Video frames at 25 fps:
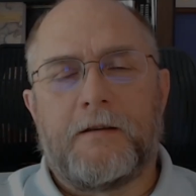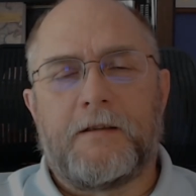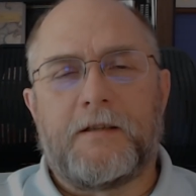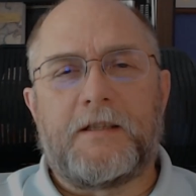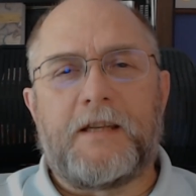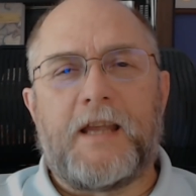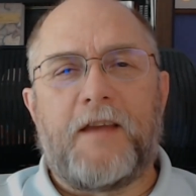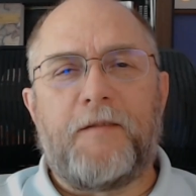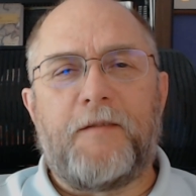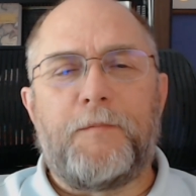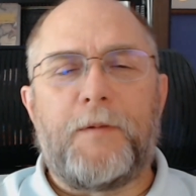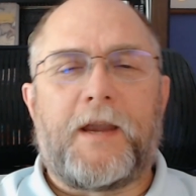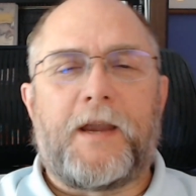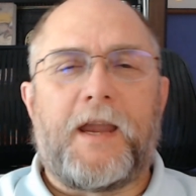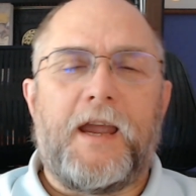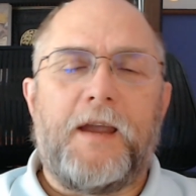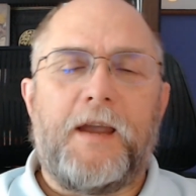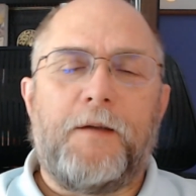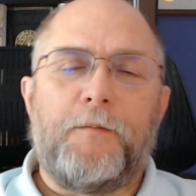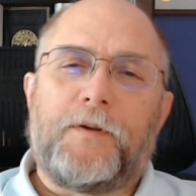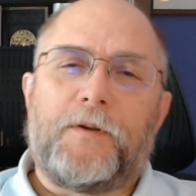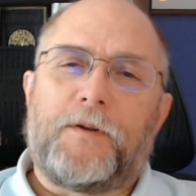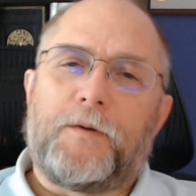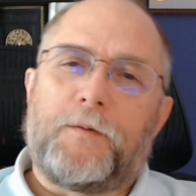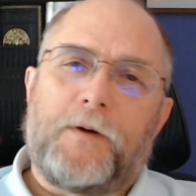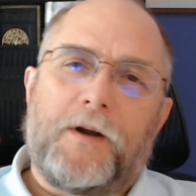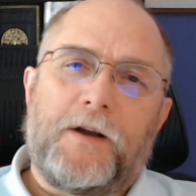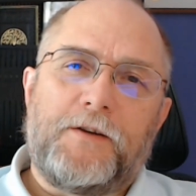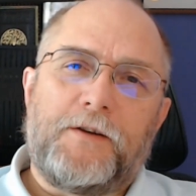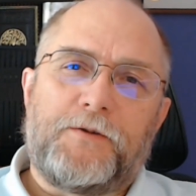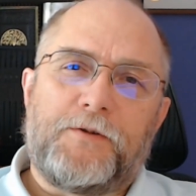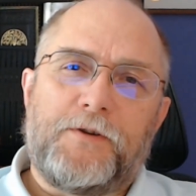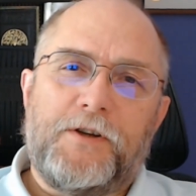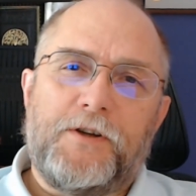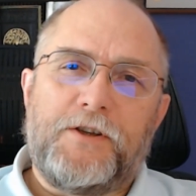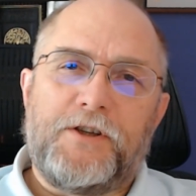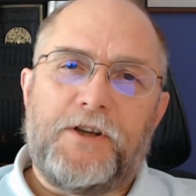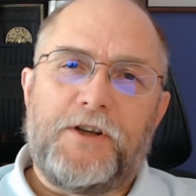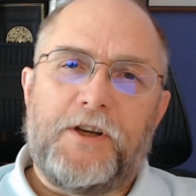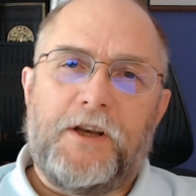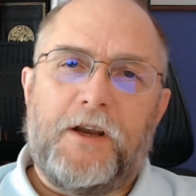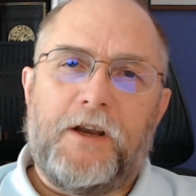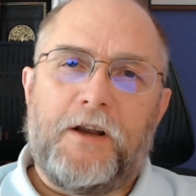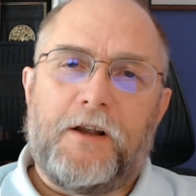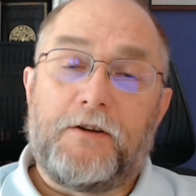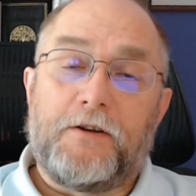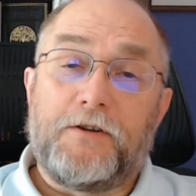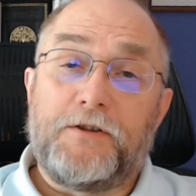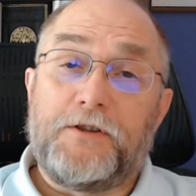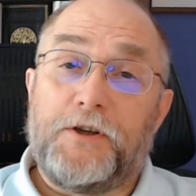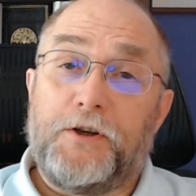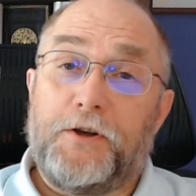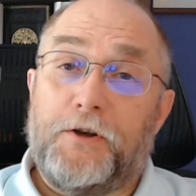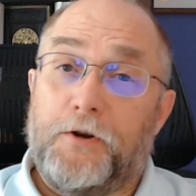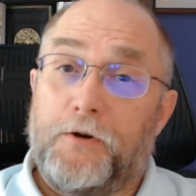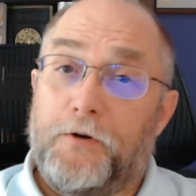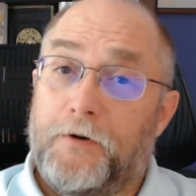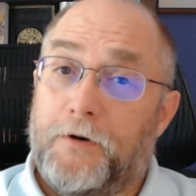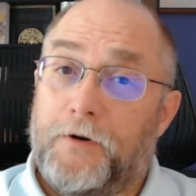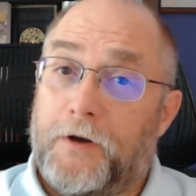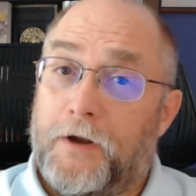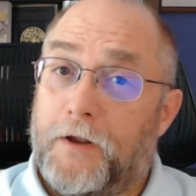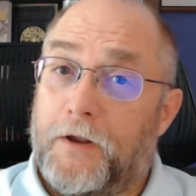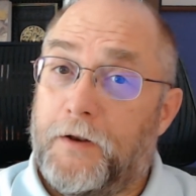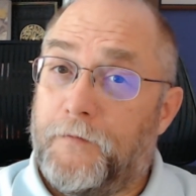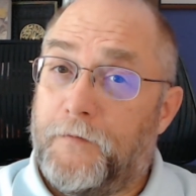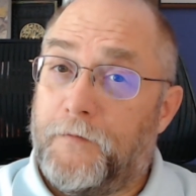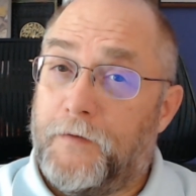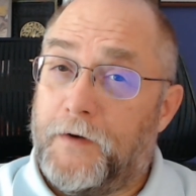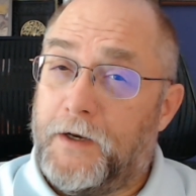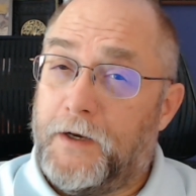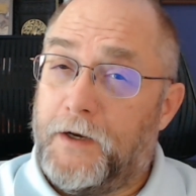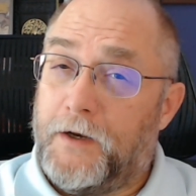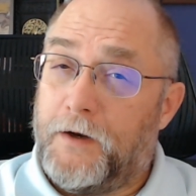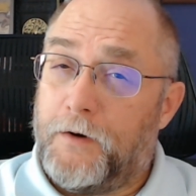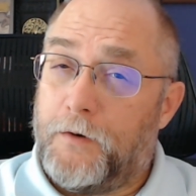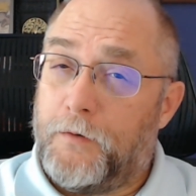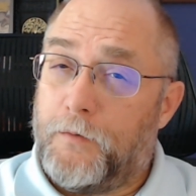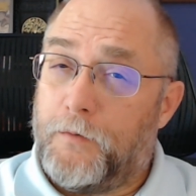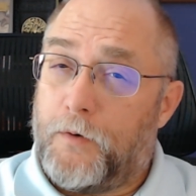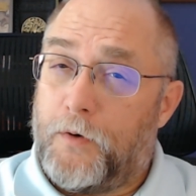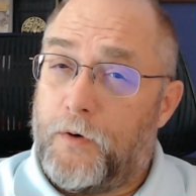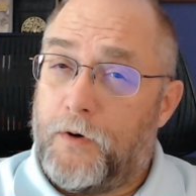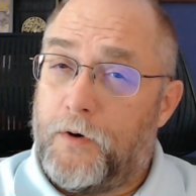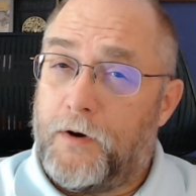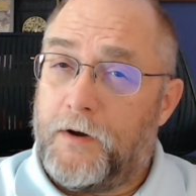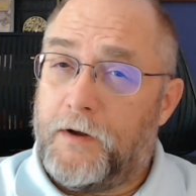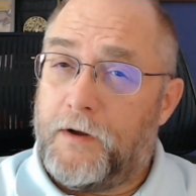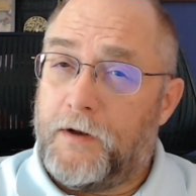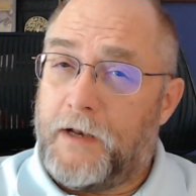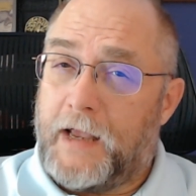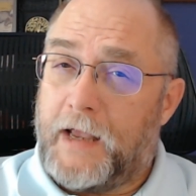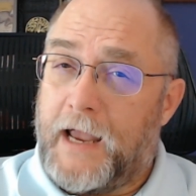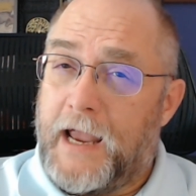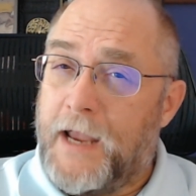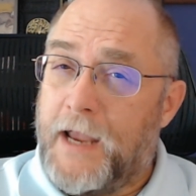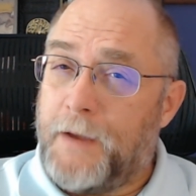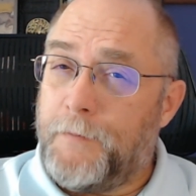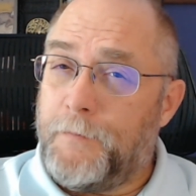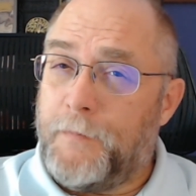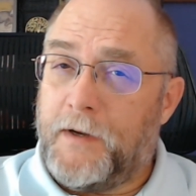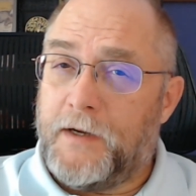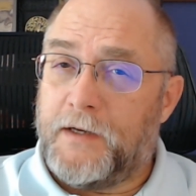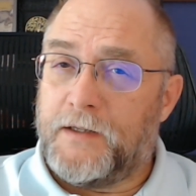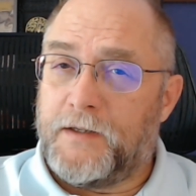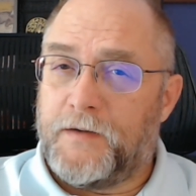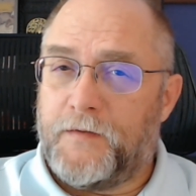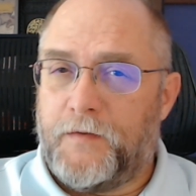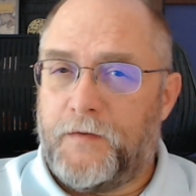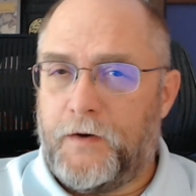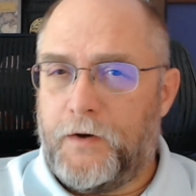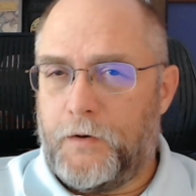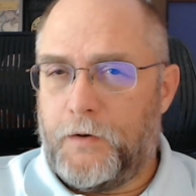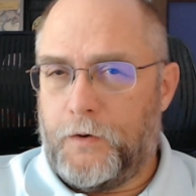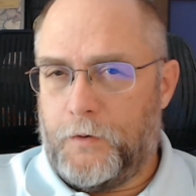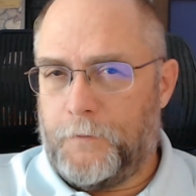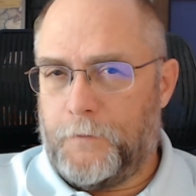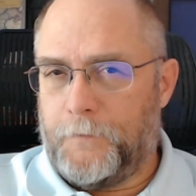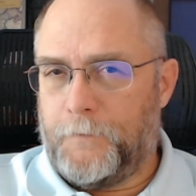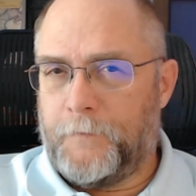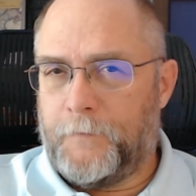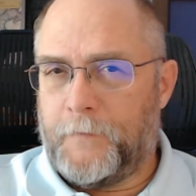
Dave McCain with the Right Tree Genealogy doing another video on admin's view.